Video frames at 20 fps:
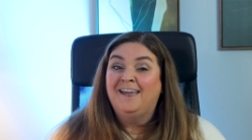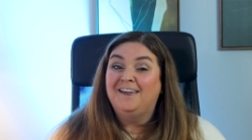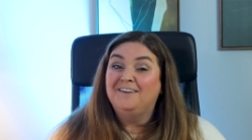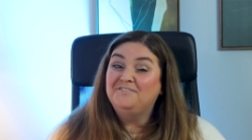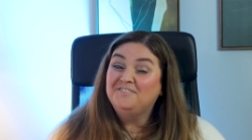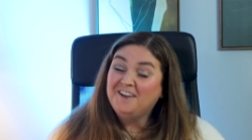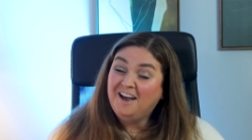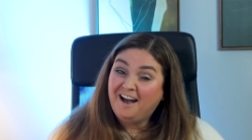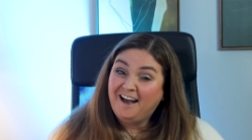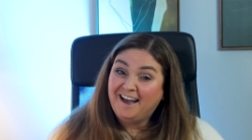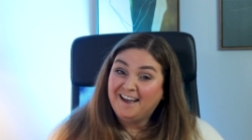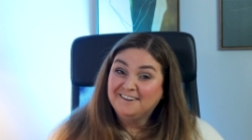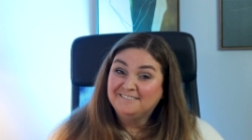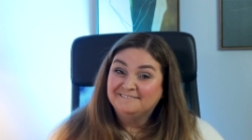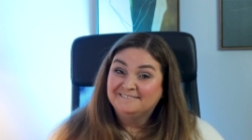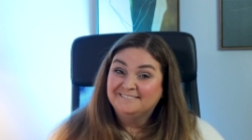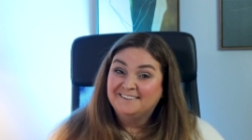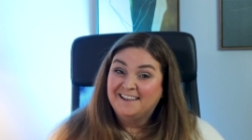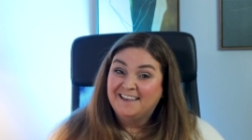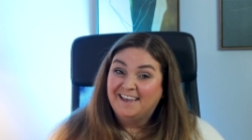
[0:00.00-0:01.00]
If not,
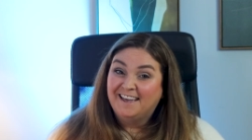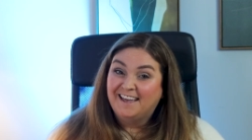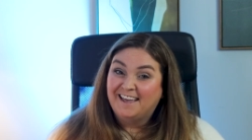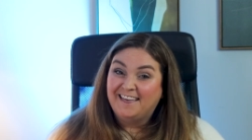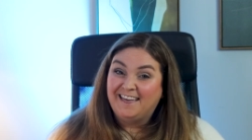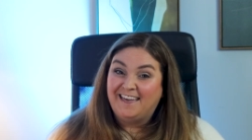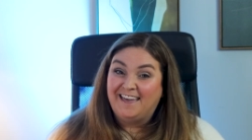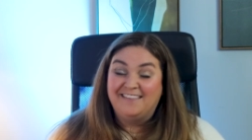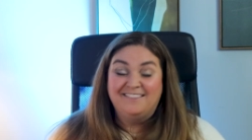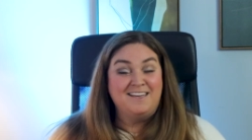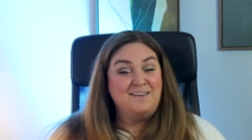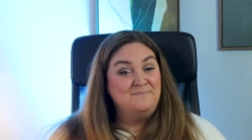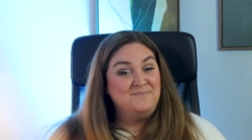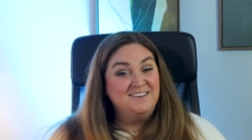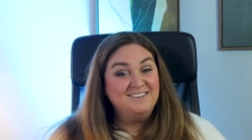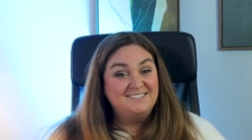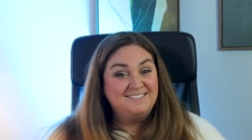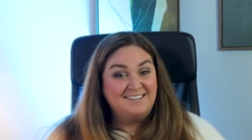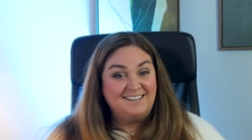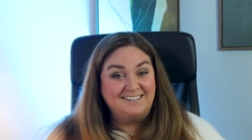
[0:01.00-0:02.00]
and they
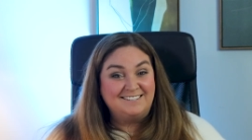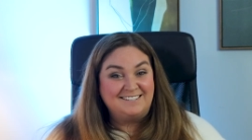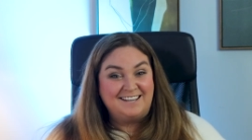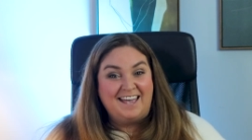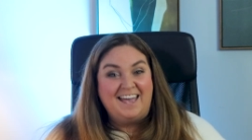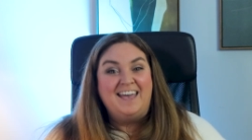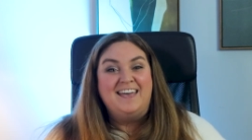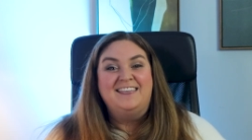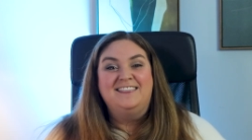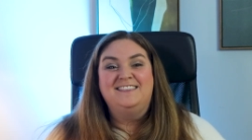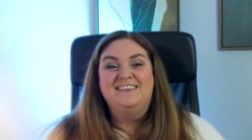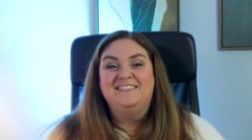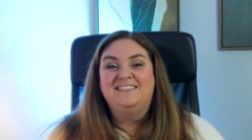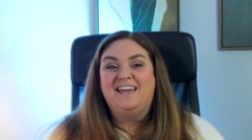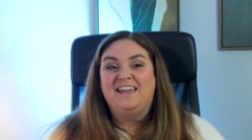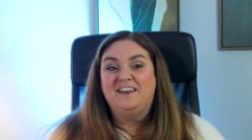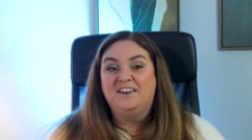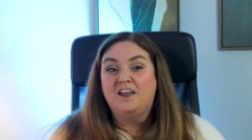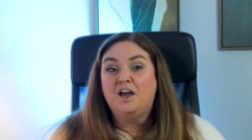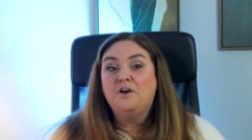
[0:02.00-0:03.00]
miss it, then
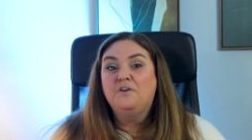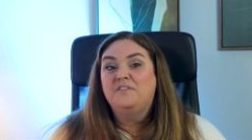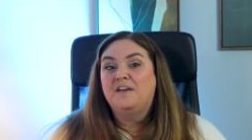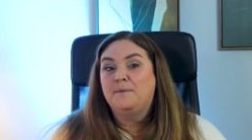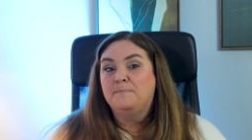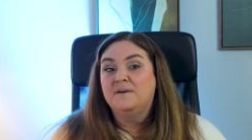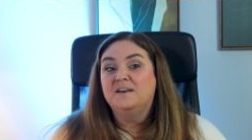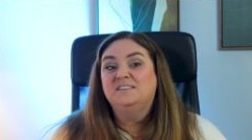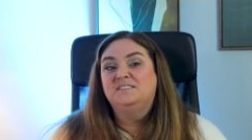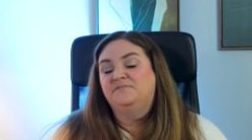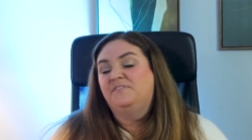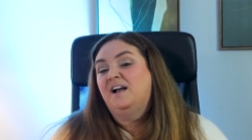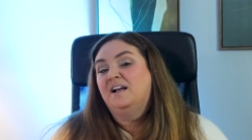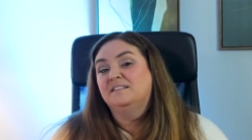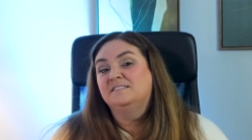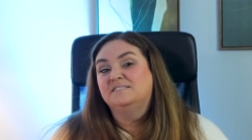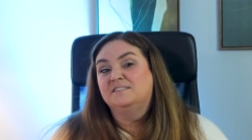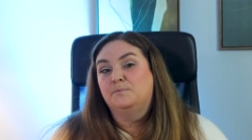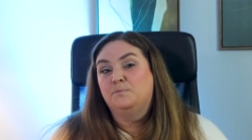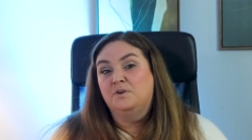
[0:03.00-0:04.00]
they know they must
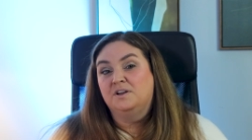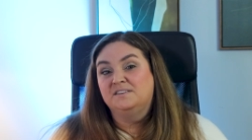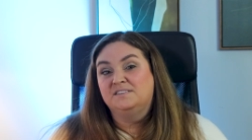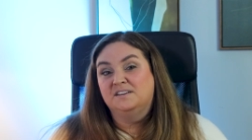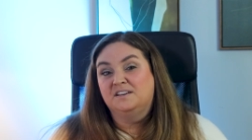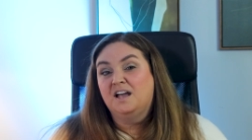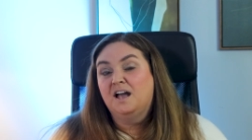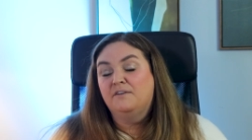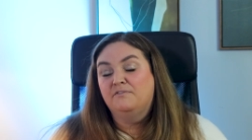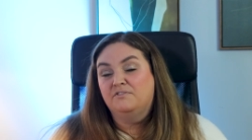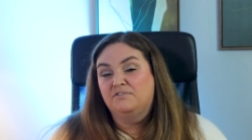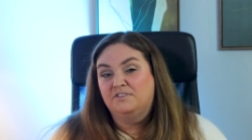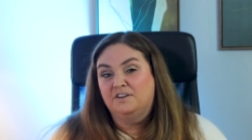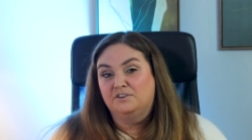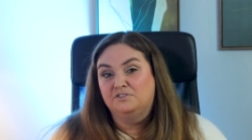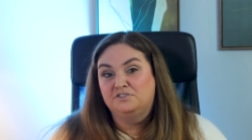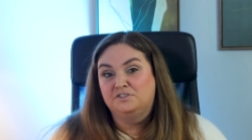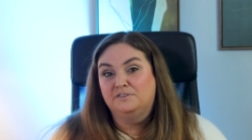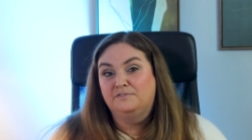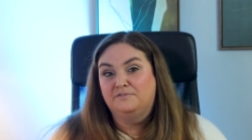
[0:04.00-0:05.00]
find someone to cover
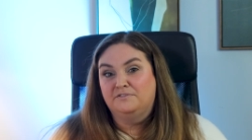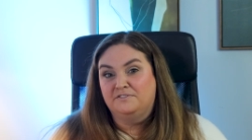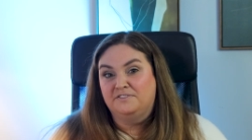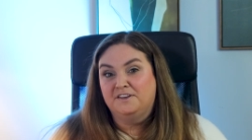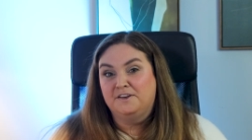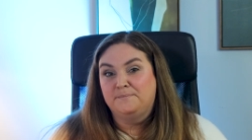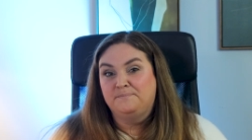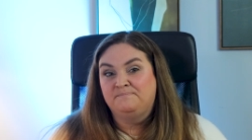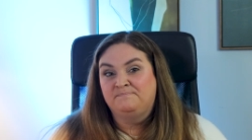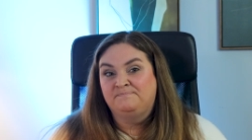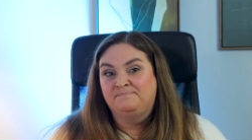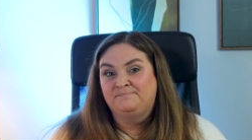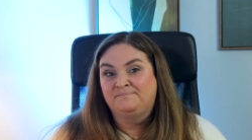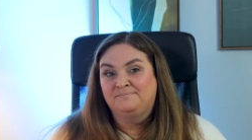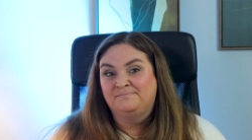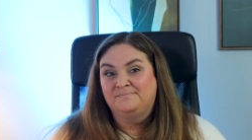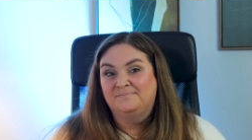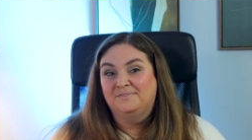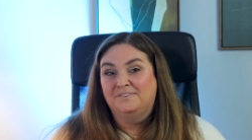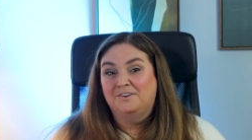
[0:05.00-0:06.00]
their shift for them.
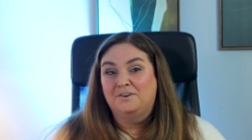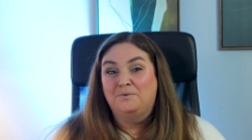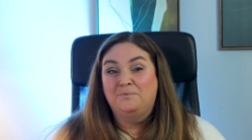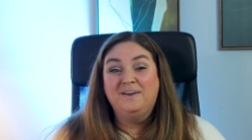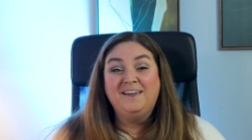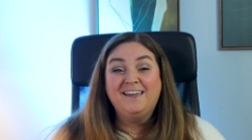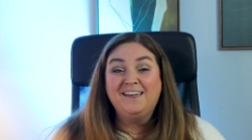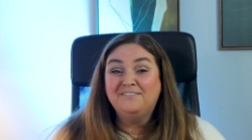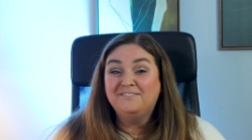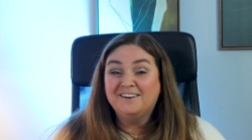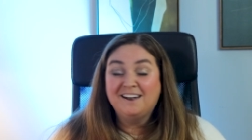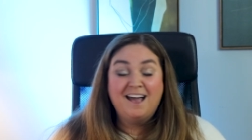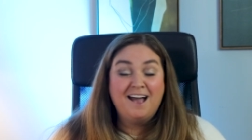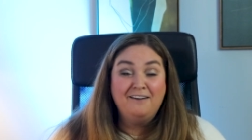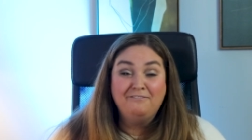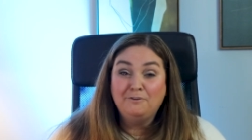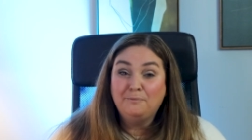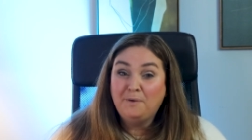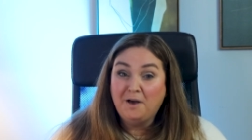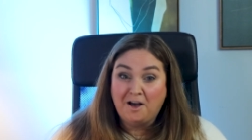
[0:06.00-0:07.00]
We even
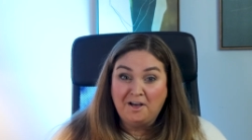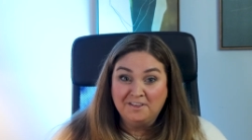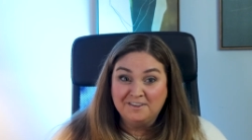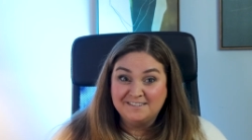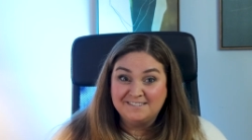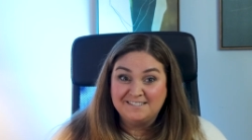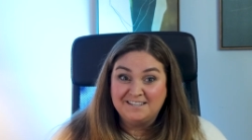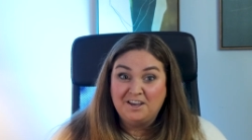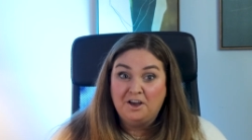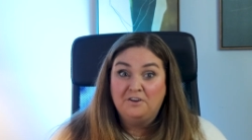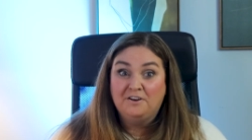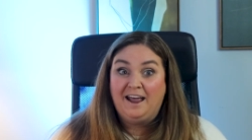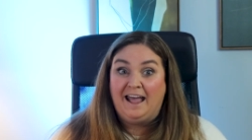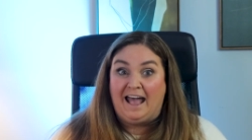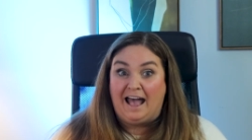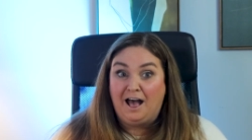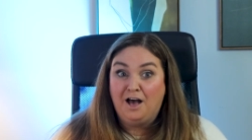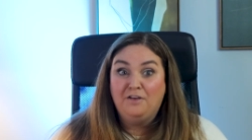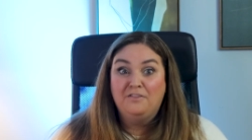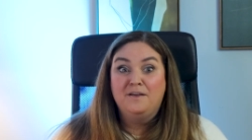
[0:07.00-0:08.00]
have a policy on
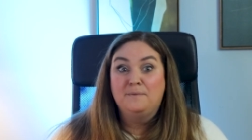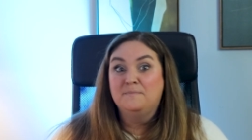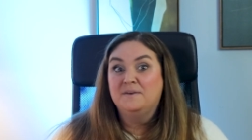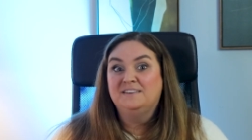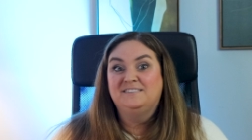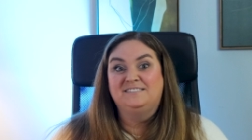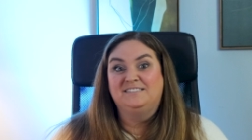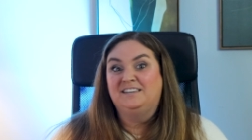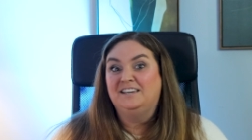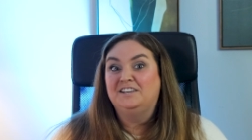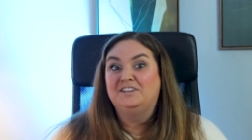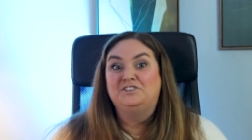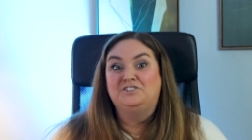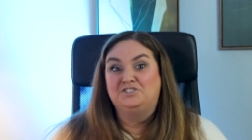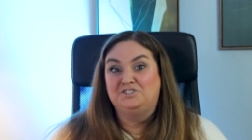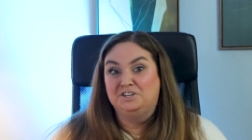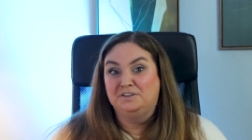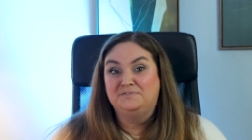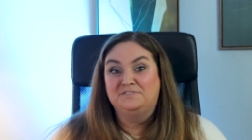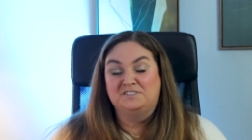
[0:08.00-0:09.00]
how they must get
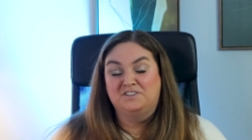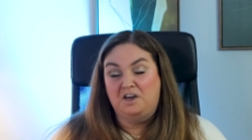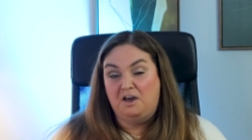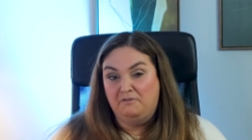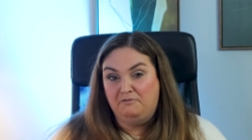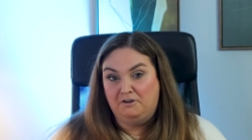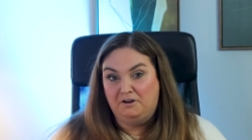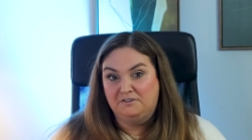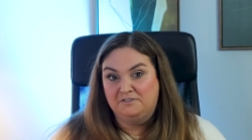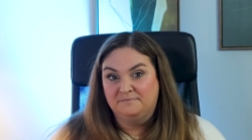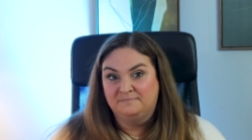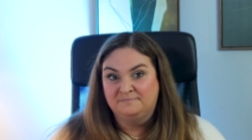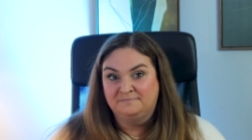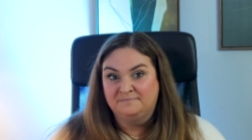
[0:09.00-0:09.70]
shifts covered.